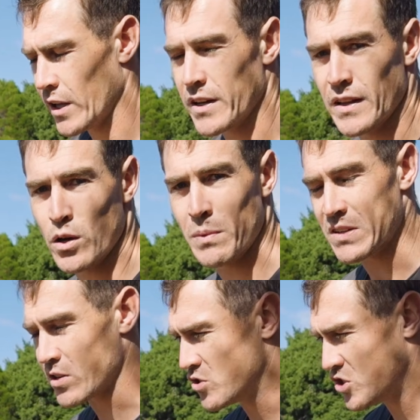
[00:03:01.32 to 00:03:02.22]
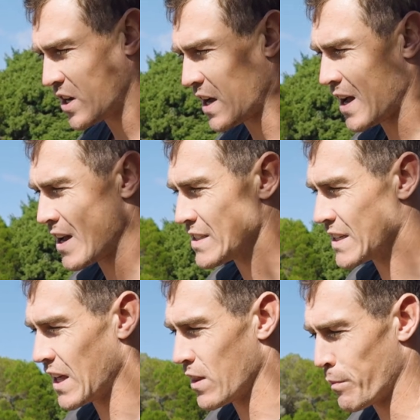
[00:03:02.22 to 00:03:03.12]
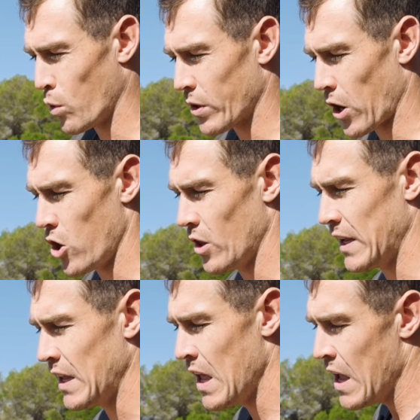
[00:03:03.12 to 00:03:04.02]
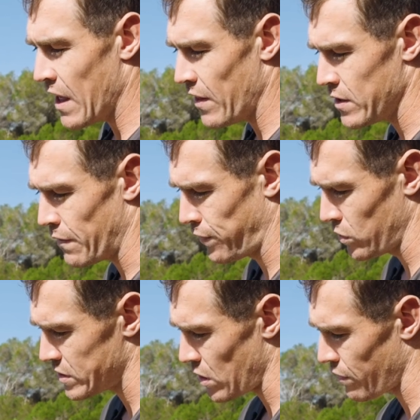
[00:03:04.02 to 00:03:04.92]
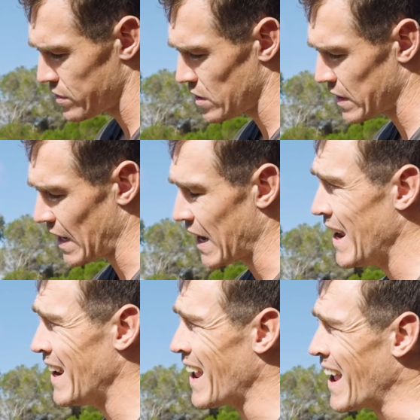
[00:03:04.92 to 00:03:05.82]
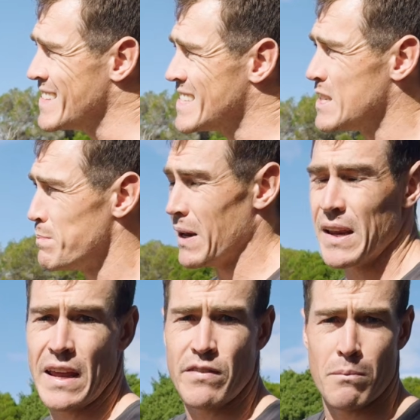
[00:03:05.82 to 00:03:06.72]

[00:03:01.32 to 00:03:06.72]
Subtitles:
it a little bit. So just get the ball curling and then your foot's obviously gonna hit it and spin it even